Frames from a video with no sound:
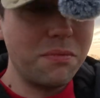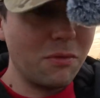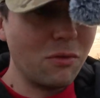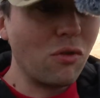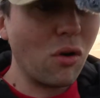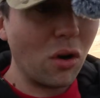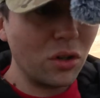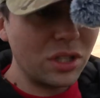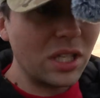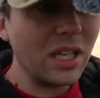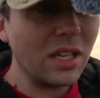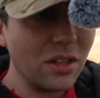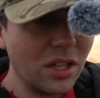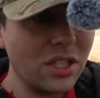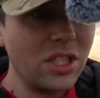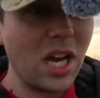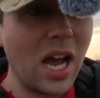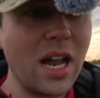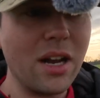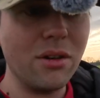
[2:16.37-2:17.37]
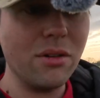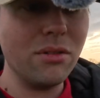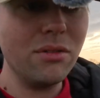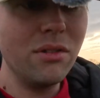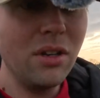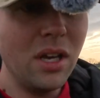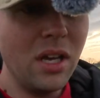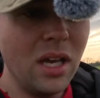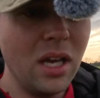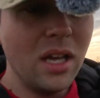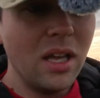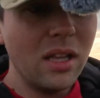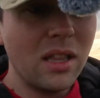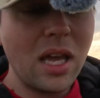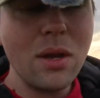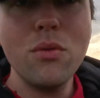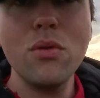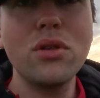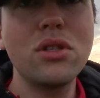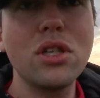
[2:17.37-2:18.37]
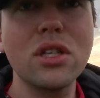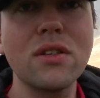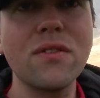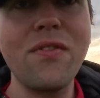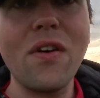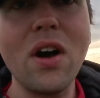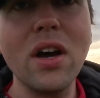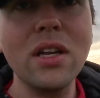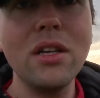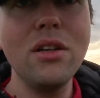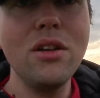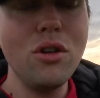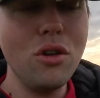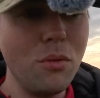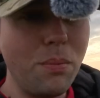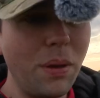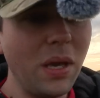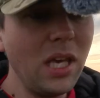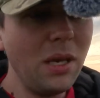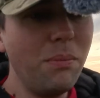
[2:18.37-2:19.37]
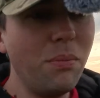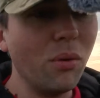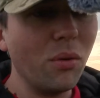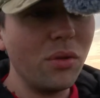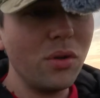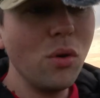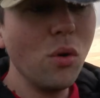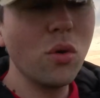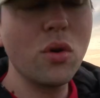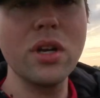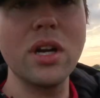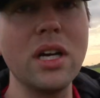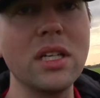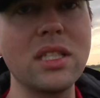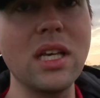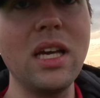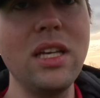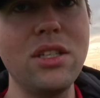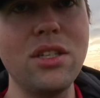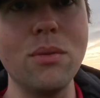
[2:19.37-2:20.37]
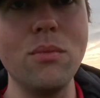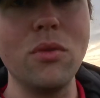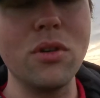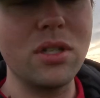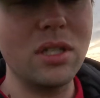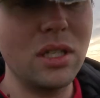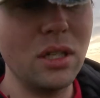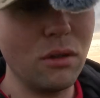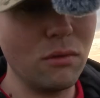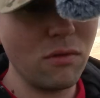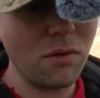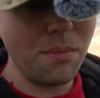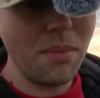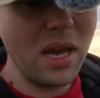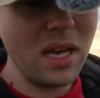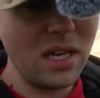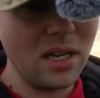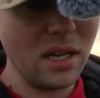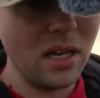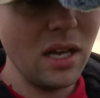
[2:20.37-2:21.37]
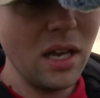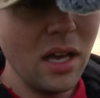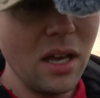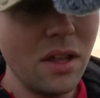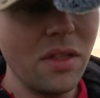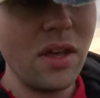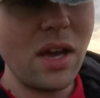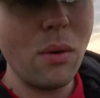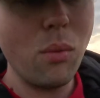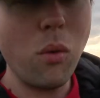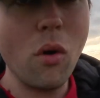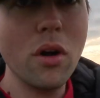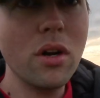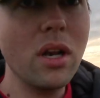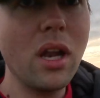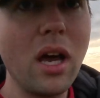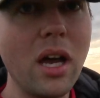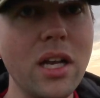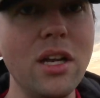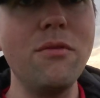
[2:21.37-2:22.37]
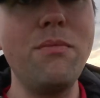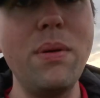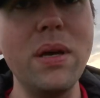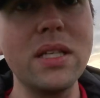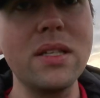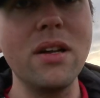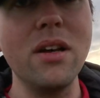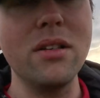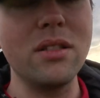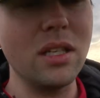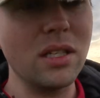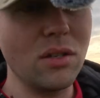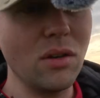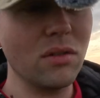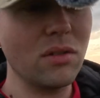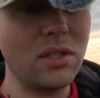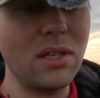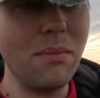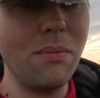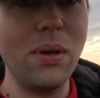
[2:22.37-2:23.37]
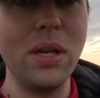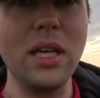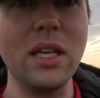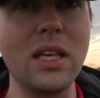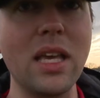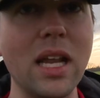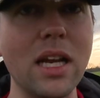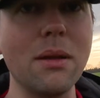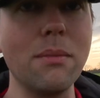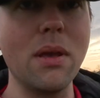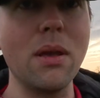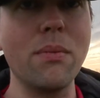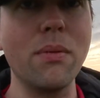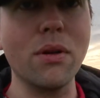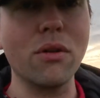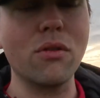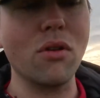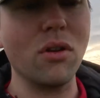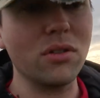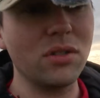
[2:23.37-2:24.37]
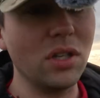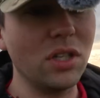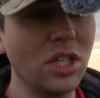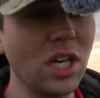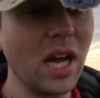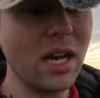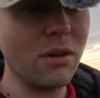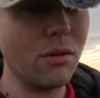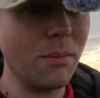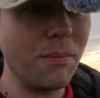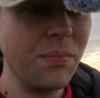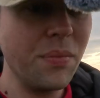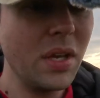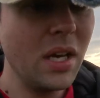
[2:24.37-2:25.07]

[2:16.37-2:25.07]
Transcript: crossing the channel, they would just find new people. The organisation would still remain. Their one line of business is not simply getting people across the channel.